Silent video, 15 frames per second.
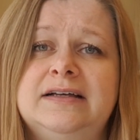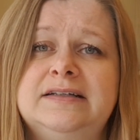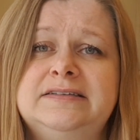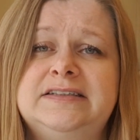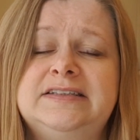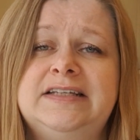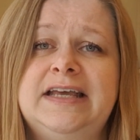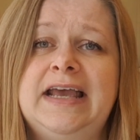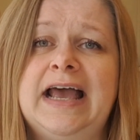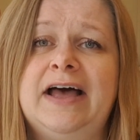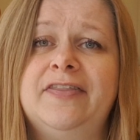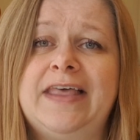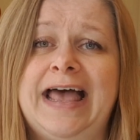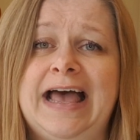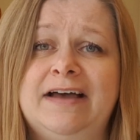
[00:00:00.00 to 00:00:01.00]
see how
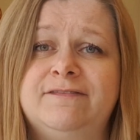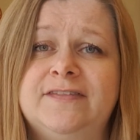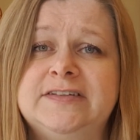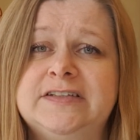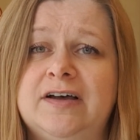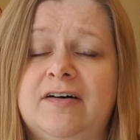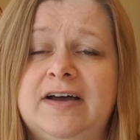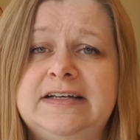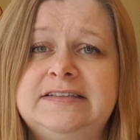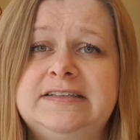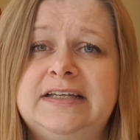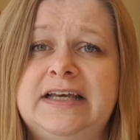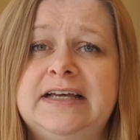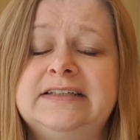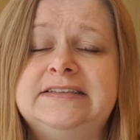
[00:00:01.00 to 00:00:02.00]
they're
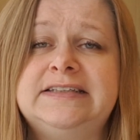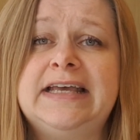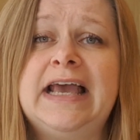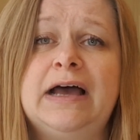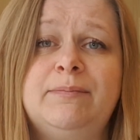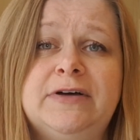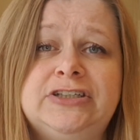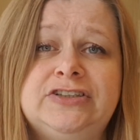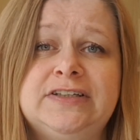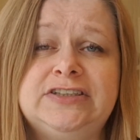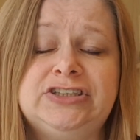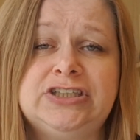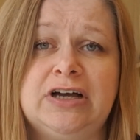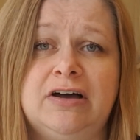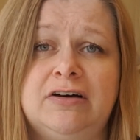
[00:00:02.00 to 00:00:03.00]
advertising, see how much they're
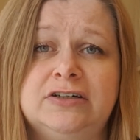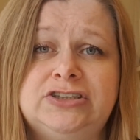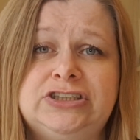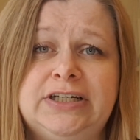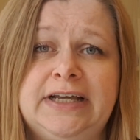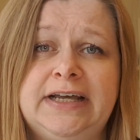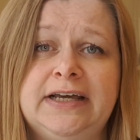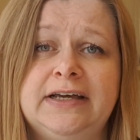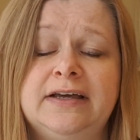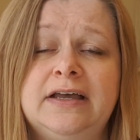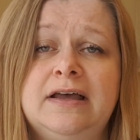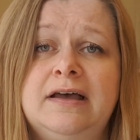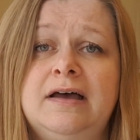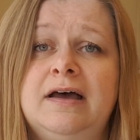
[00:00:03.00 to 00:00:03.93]
charging.